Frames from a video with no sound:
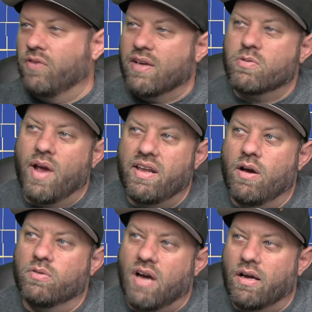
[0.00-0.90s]

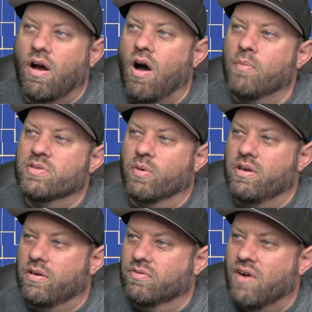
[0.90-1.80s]
Flexradio.com is where
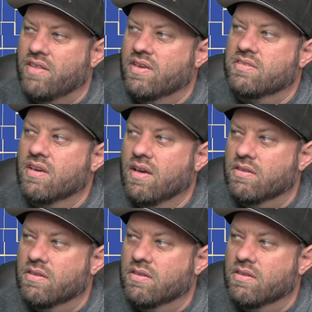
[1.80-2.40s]
you can find this.